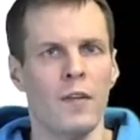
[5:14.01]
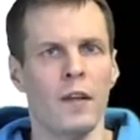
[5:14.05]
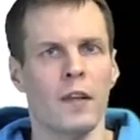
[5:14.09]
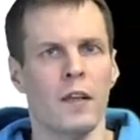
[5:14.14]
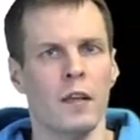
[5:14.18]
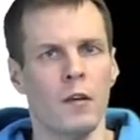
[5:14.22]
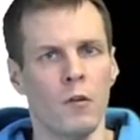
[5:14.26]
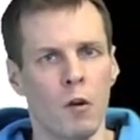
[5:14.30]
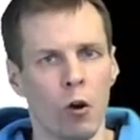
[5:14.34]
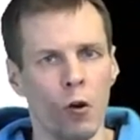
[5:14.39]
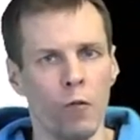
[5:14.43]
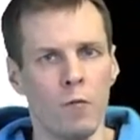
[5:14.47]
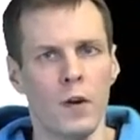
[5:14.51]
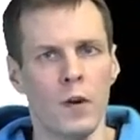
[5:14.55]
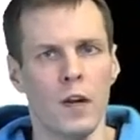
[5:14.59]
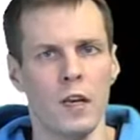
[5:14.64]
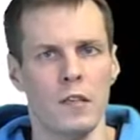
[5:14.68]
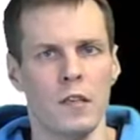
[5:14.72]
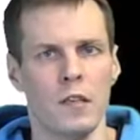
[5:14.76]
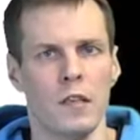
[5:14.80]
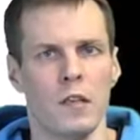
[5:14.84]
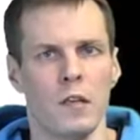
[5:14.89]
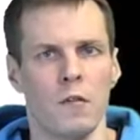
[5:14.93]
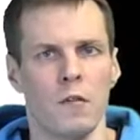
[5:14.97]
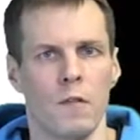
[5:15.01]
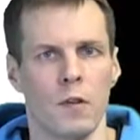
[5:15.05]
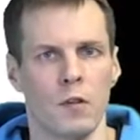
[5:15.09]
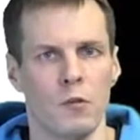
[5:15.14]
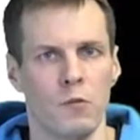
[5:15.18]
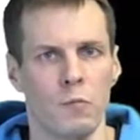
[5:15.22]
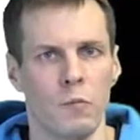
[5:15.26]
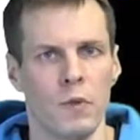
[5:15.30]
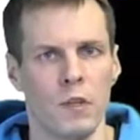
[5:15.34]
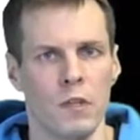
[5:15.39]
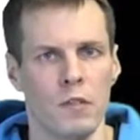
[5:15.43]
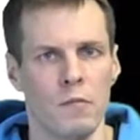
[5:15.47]
and the confidence interval
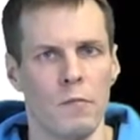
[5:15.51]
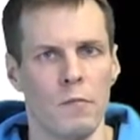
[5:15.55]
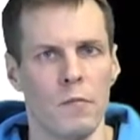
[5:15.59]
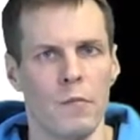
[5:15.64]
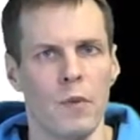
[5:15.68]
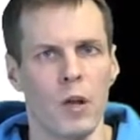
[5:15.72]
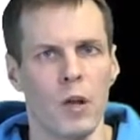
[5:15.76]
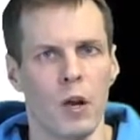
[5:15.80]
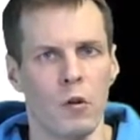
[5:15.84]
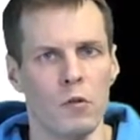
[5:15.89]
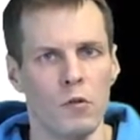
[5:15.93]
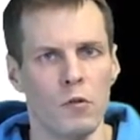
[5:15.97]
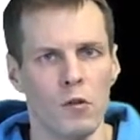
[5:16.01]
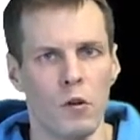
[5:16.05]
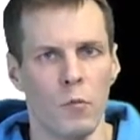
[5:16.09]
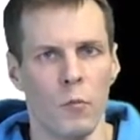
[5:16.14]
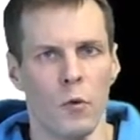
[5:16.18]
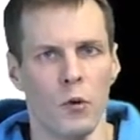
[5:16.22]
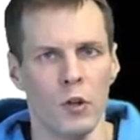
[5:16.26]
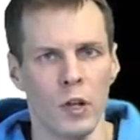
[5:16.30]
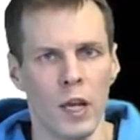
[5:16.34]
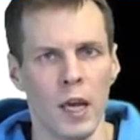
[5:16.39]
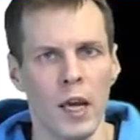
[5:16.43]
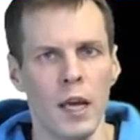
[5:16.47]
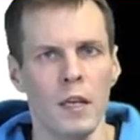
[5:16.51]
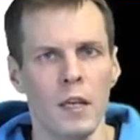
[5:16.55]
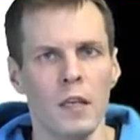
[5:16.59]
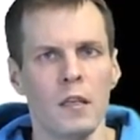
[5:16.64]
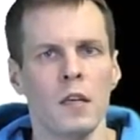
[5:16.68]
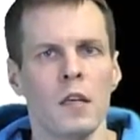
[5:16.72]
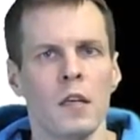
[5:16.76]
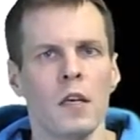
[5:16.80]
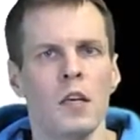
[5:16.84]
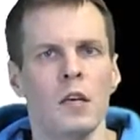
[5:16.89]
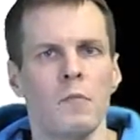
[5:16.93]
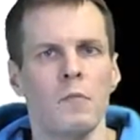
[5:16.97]
should be below 0.8.
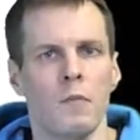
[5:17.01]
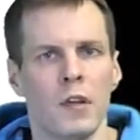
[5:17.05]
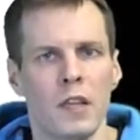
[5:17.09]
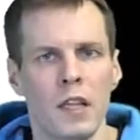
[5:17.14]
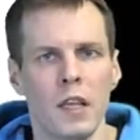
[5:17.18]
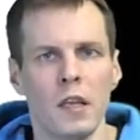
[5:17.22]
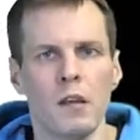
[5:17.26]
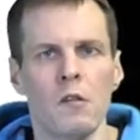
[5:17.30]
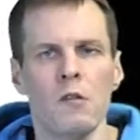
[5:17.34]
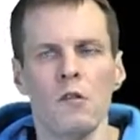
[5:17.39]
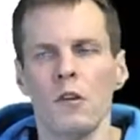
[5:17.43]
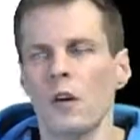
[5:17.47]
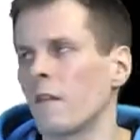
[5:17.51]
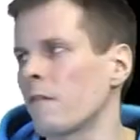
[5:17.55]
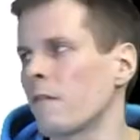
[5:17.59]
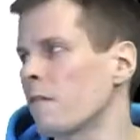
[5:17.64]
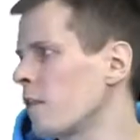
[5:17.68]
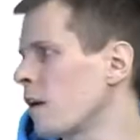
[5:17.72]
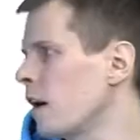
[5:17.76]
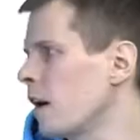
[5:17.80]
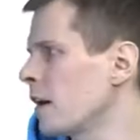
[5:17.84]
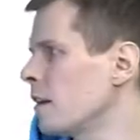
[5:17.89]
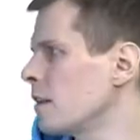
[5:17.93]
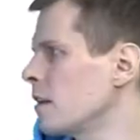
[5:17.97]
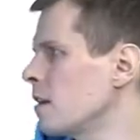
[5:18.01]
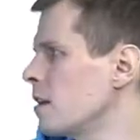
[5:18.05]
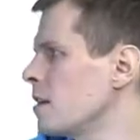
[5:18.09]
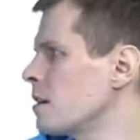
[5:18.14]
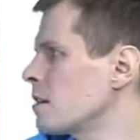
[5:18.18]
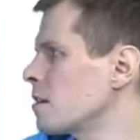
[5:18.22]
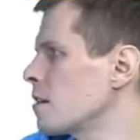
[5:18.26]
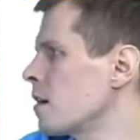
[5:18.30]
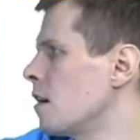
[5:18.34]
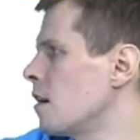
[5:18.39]
But then you can find these